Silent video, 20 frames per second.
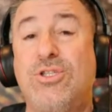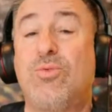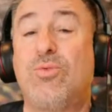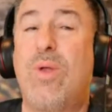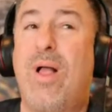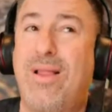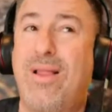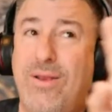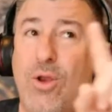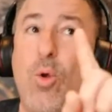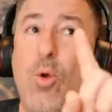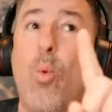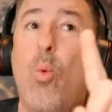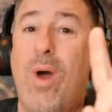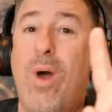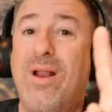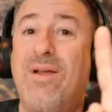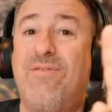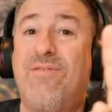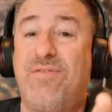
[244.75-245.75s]
Well, one
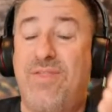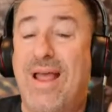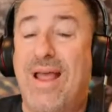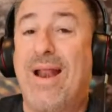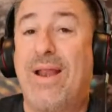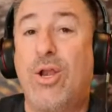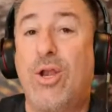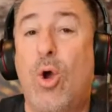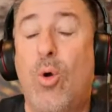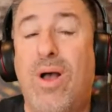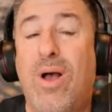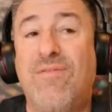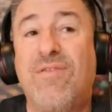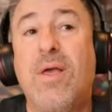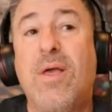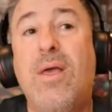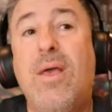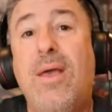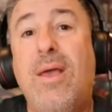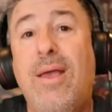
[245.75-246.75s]
of that I know of
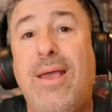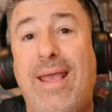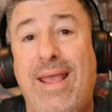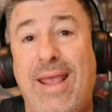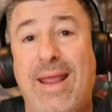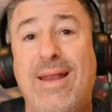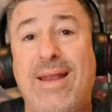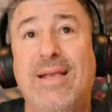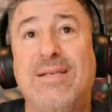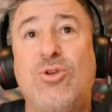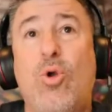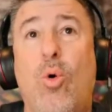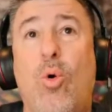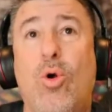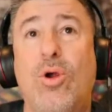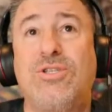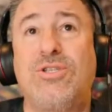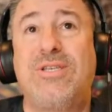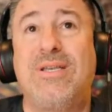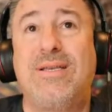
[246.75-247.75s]
in his
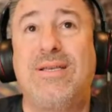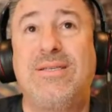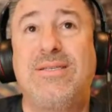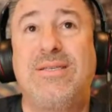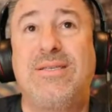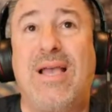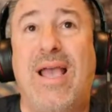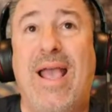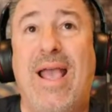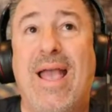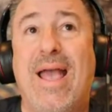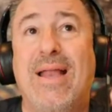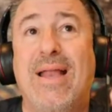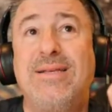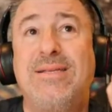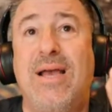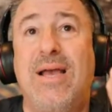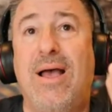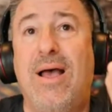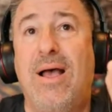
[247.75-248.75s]
courses, and
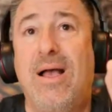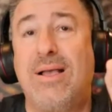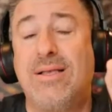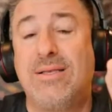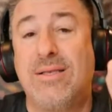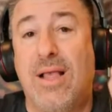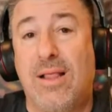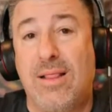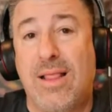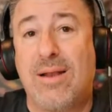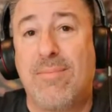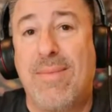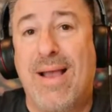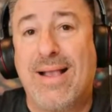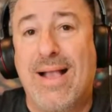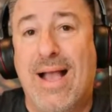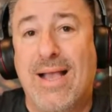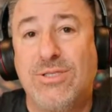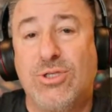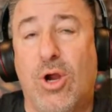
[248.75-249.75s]
uh, a lot of my
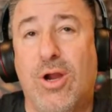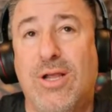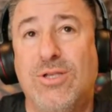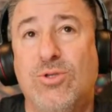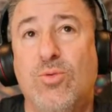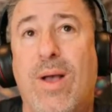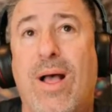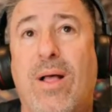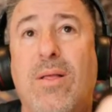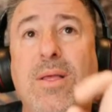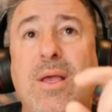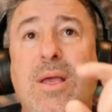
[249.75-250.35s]
guys are as well.